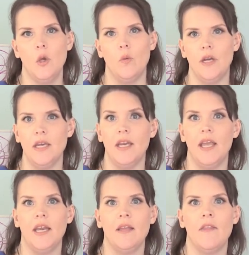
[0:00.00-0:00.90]
we need to
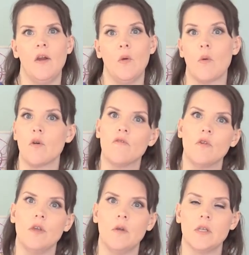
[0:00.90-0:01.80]
get in there in order
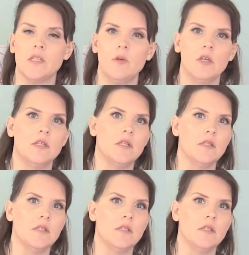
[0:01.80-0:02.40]
for you to experience